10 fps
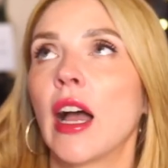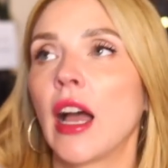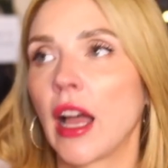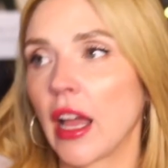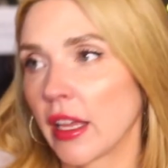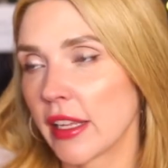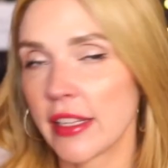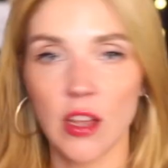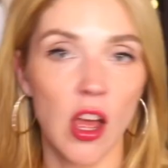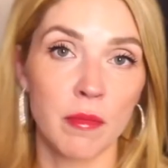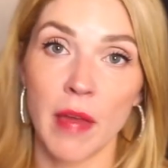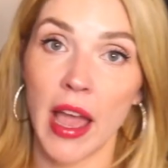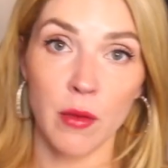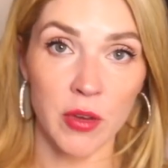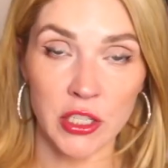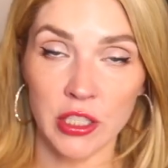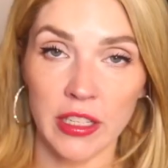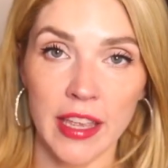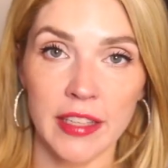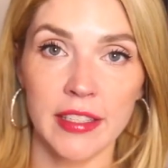Uh, it's on my wish
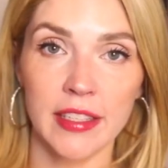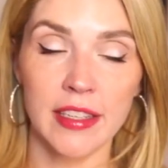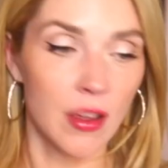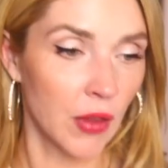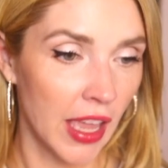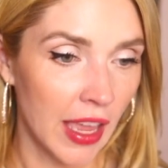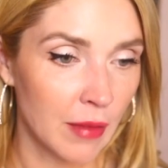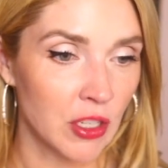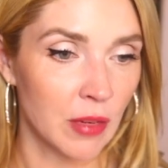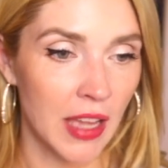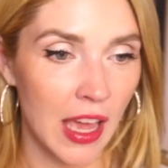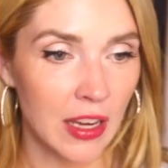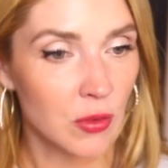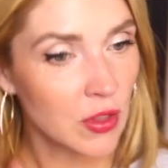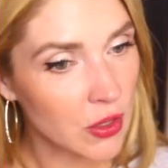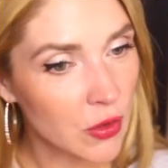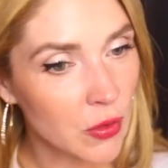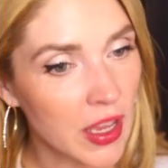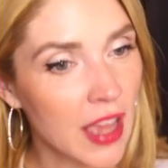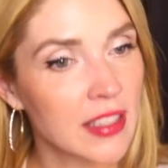list. Okay, I'm just gonna be honest with
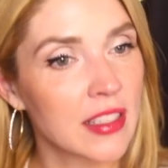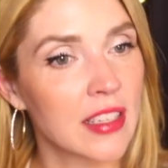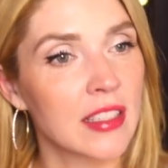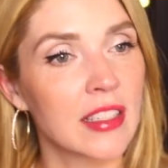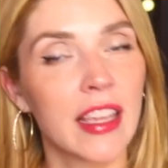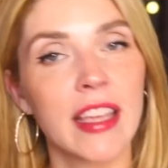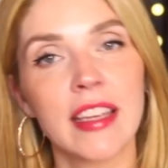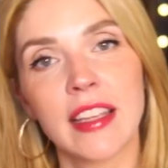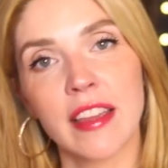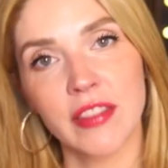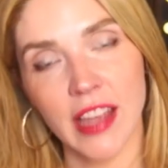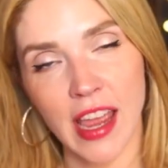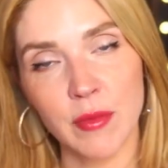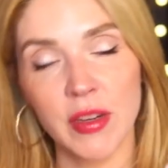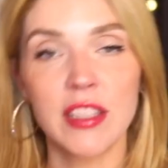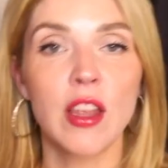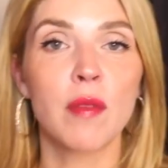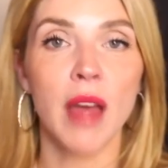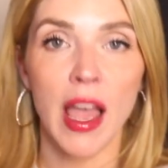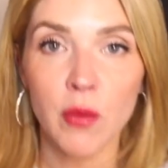you. Yes, this is a kid gift guide, but it's
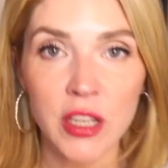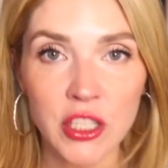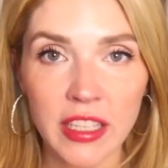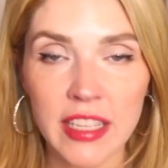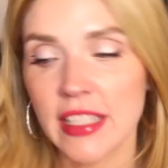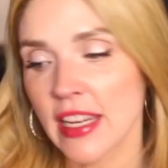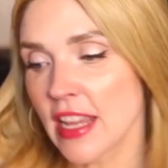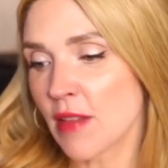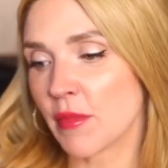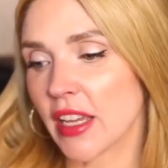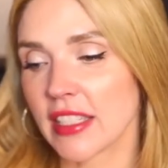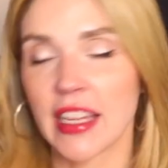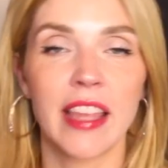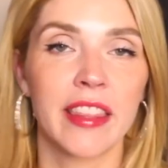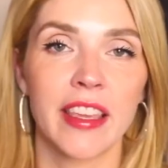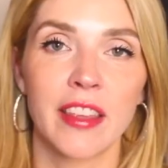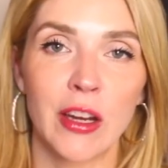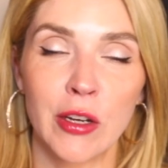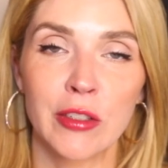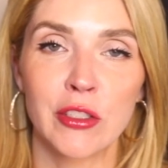on my wish list because I think
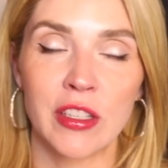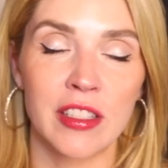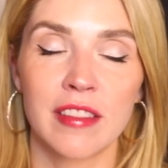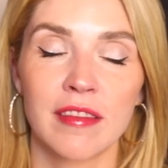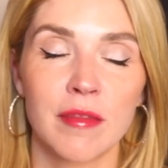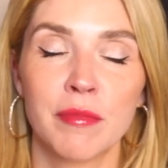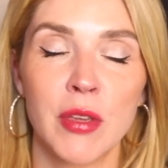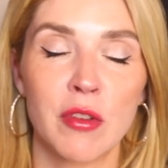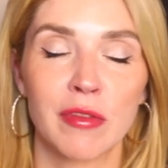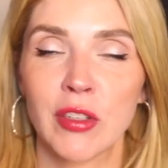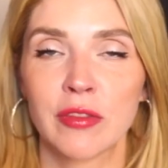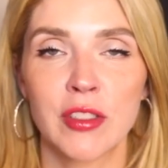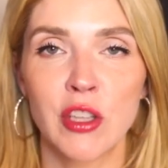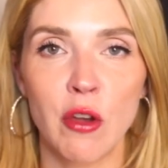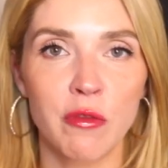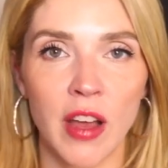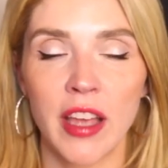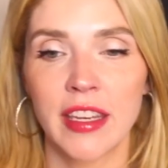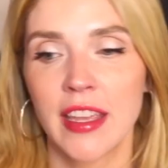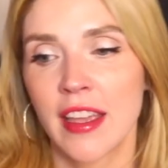they're just beautiful, so
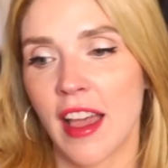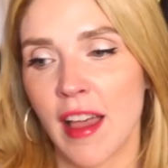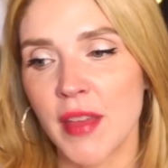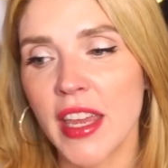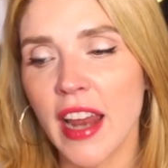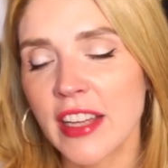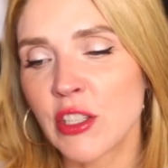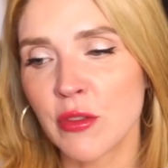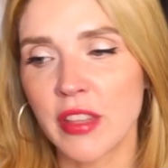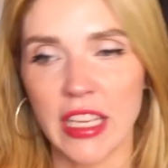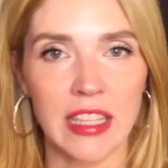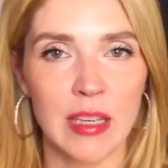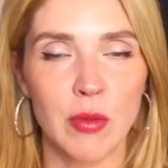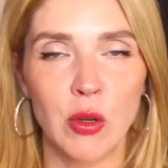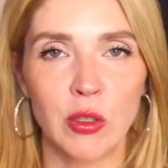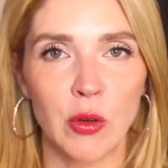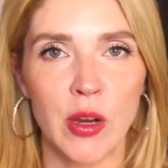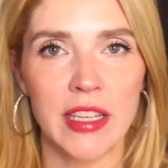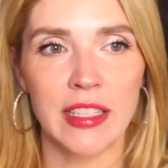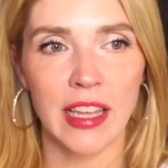fun. Um, and I do think that
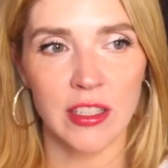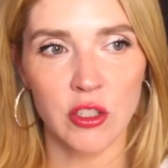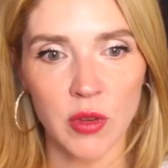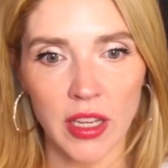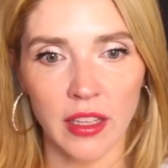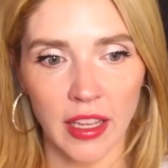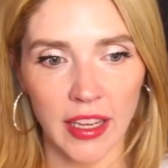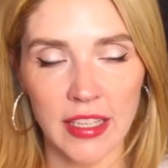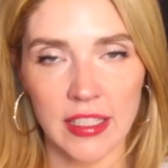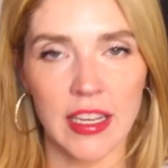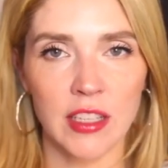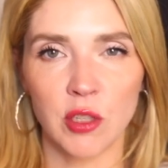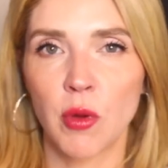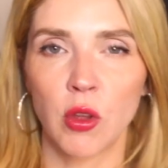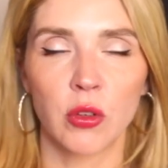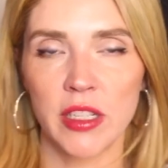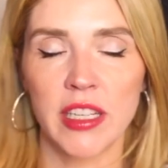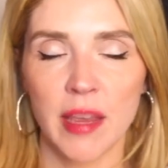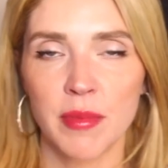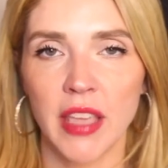Polaroids, like doing like Instax or Polaroid
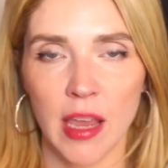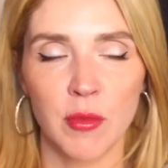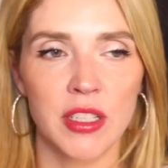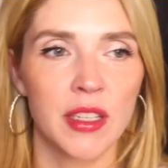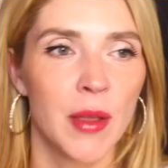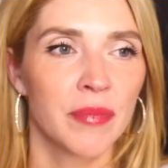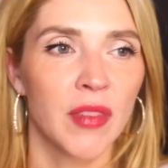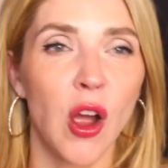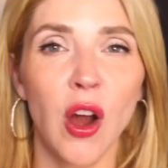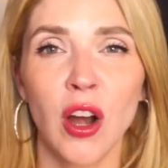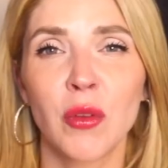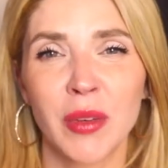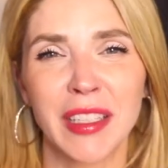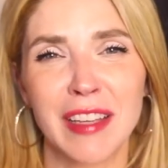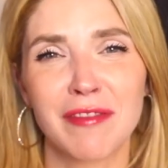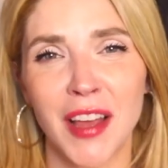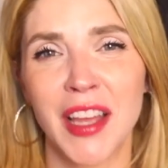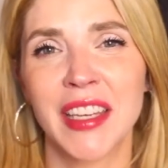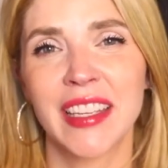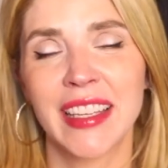type cameras, are a really
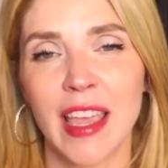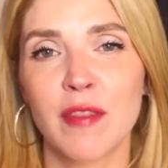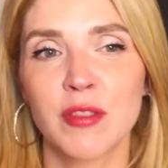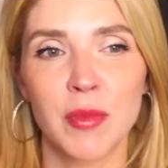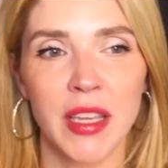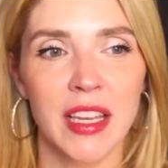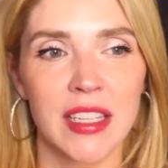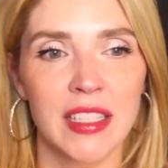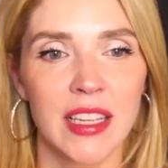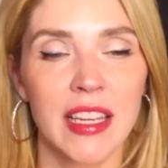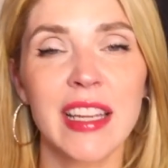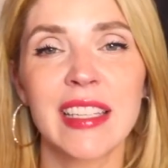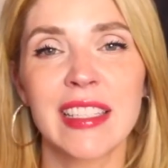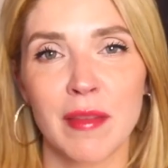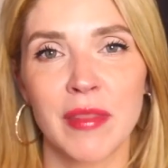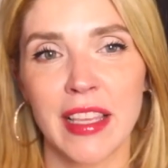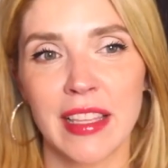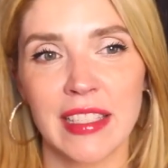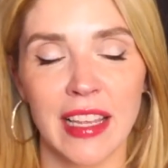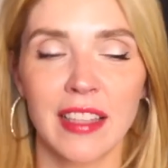fun gift because it is something
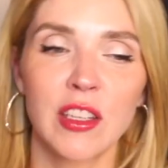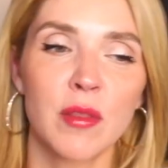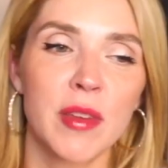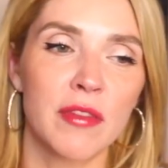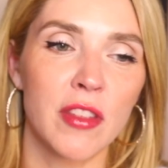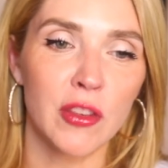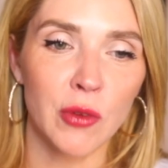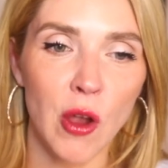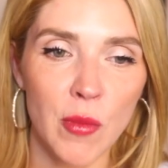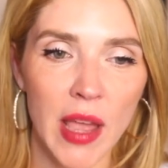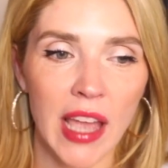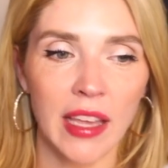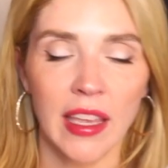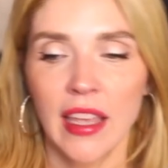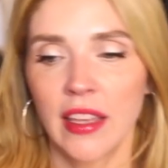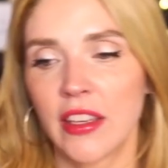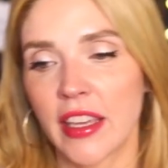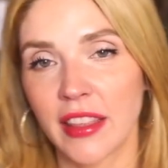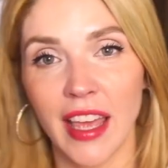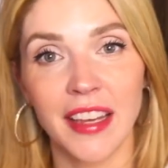that's like a little bit of a throwback. You
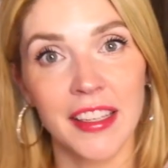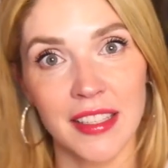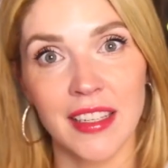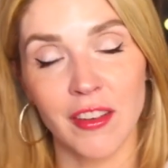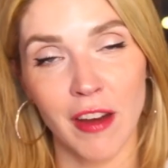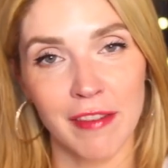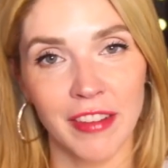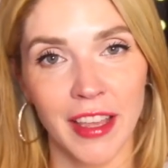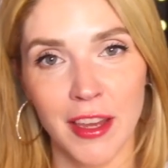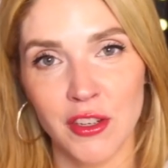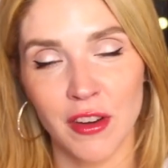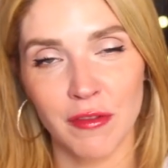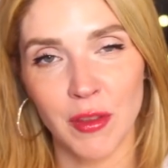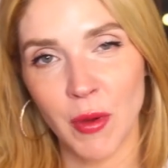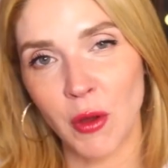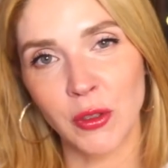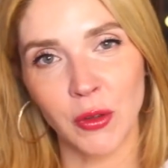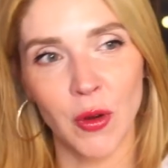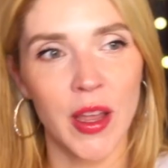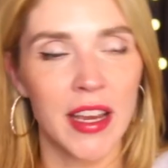get that instant gratification of the
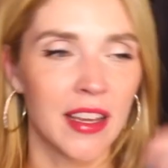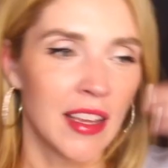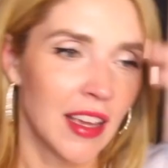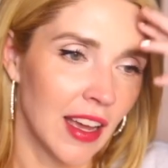Polaroid.